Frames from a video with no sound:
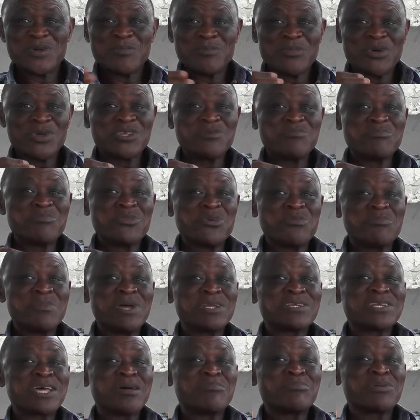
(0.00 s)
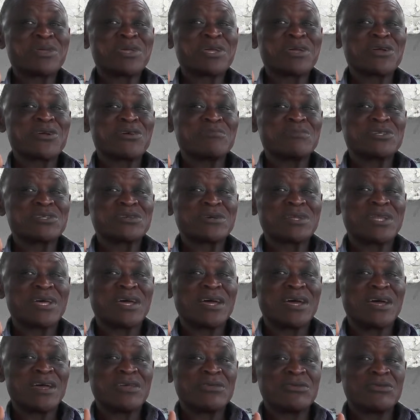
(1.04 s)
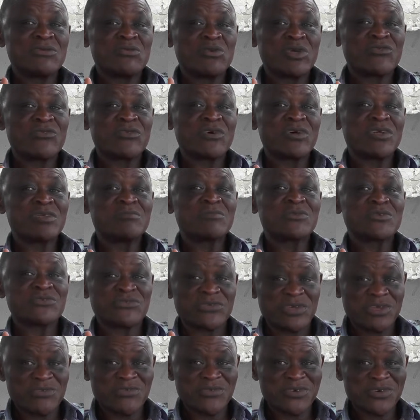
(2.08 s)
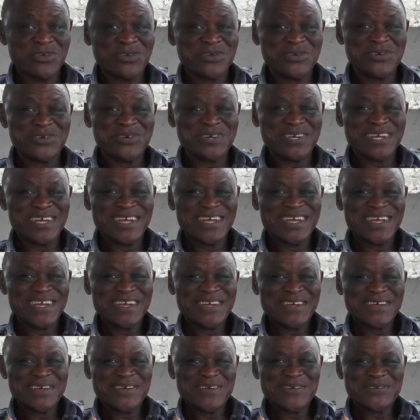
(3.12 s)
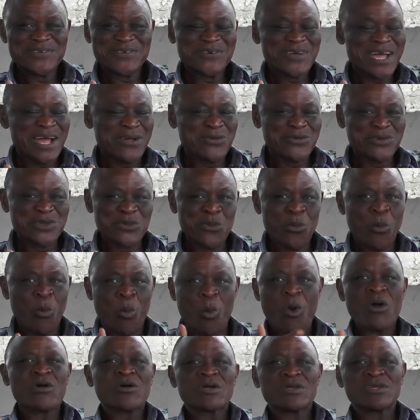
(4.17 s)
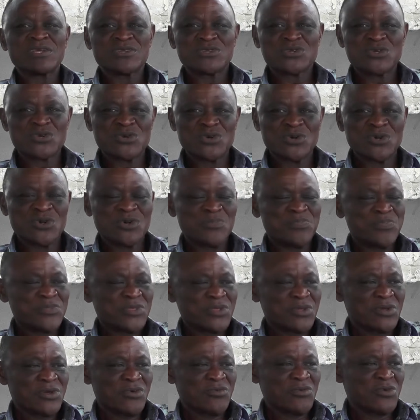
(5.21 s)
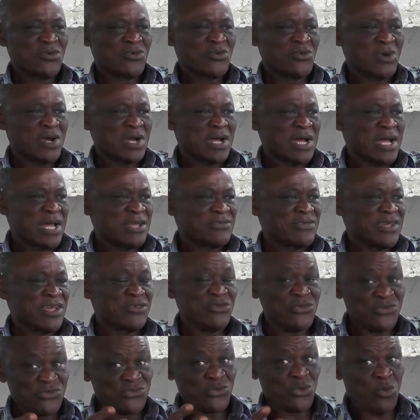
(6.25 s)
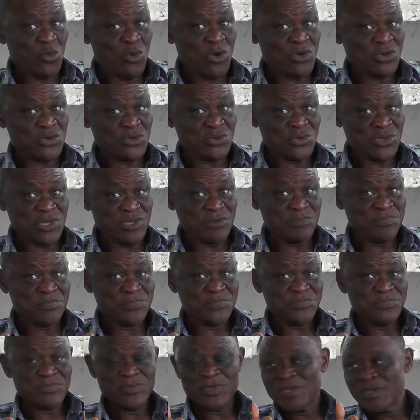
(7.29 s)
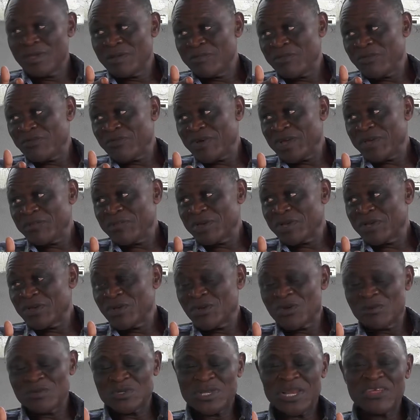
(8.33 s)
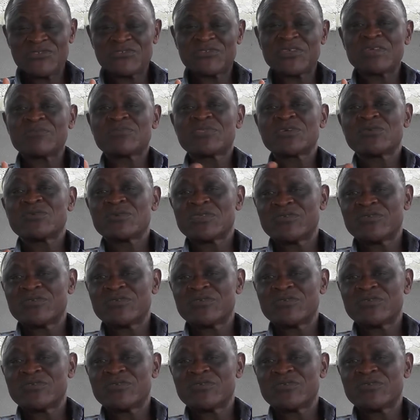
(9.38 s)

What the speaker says: But the moment I became commissioner, you wait for him to send for you. So I couldn't walk into Governor Oduaga as I used to walk to him before I became commissioner. Same thing